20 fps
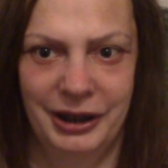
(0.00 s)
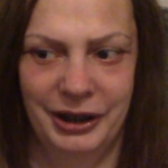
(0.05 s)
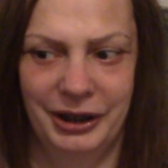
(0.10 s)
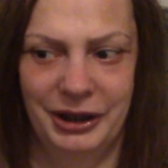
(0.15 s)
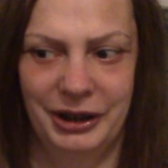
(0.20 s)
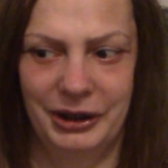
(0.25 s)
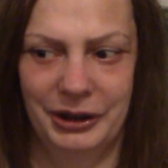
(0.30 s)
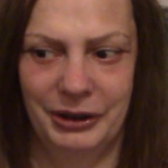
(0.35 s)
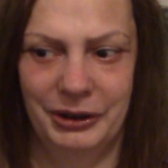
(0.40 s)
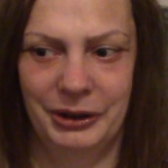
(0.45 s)

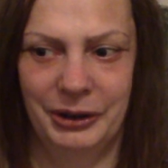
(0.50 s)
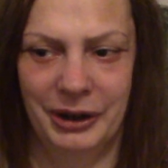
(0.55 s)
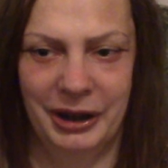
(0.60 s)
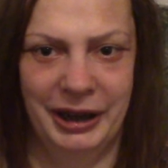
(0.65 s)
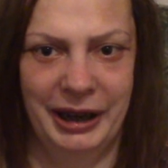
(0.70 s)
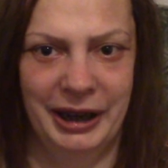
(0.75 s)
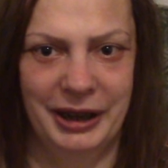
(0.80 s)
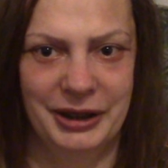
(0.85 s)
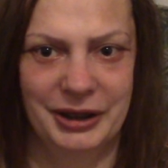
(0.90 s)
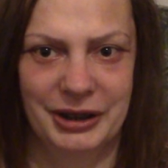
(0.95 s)
you know, you can
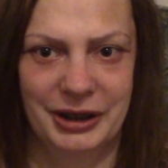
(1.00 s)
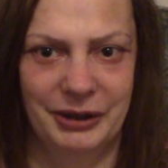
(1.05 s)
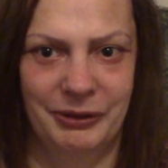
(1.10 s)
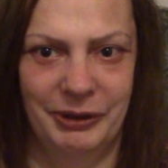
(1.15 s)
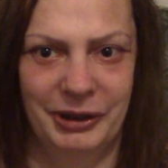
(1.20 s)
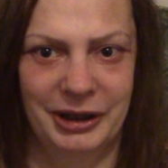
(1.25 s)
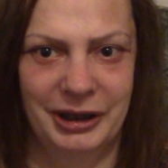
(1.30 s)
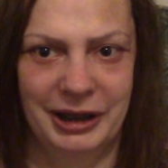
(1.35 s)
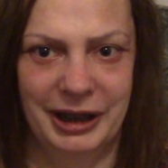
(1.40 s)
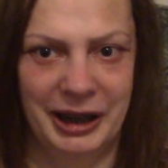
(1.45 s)
end up
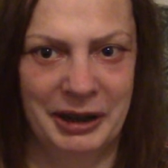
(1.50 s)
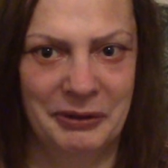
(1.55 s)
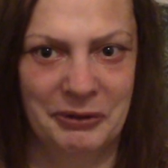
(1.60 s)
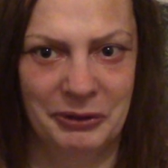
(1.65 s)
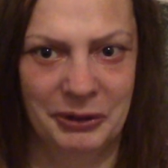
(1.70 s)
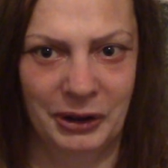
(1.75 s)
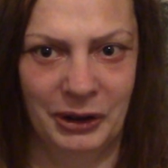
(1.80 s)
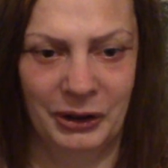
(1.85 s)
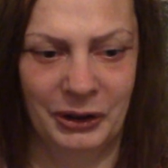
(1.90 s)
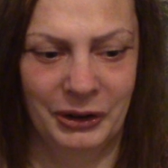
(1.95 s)
with
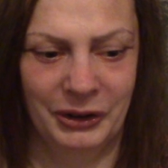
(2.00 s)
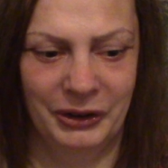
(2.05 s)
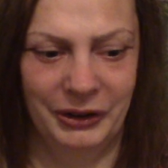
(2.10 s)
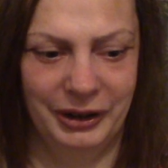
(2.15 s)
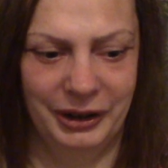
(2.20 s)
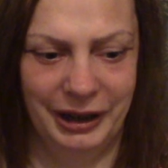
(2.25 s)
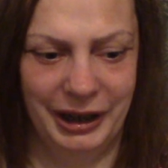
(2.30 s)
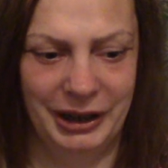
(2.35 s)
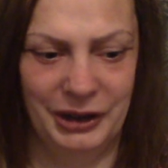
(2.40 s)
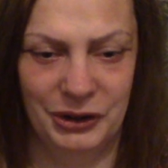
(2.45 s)
lifelong
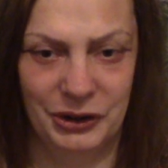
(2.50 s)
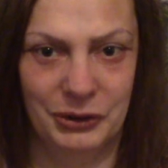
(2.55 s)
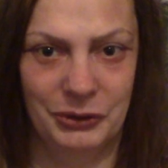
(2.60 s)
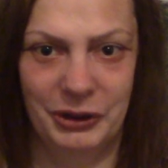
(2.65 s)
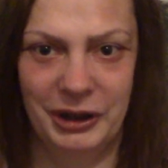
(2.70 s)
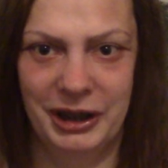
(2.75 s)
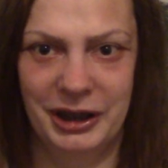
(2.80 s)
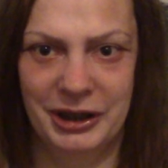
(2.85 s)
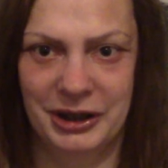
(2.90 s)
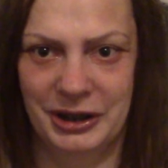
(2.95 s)

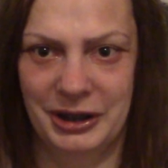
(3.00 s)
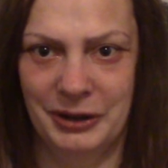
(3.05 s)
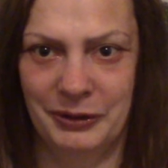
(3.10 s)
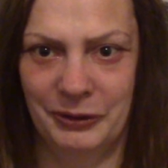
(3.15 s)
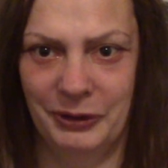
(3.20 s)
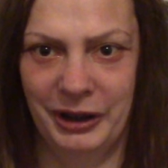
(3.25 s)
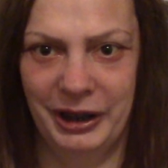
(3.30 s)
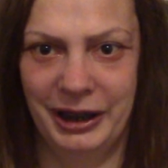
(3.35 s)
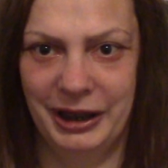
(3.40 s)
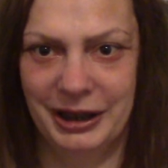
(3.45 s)
injuries to your
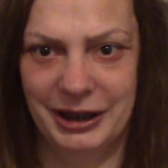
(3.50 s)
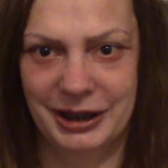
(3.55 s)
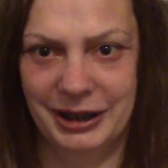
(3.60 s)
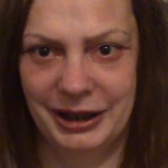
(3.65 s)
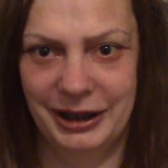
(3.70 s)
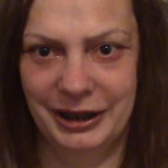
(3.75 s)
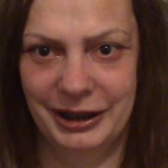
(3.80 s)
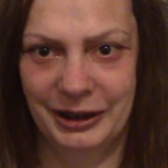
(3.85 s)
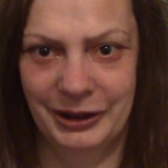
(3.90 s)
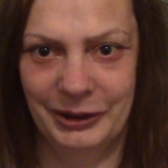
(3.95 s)
feet,
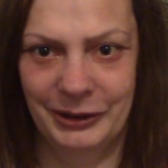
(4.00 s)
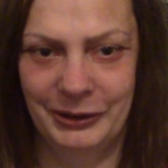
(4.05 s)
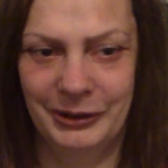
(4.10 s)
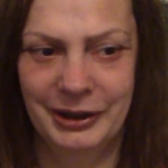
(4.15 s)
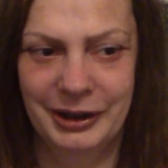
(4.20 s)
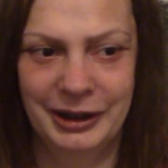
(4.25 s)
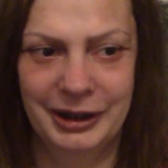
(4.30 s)
you know.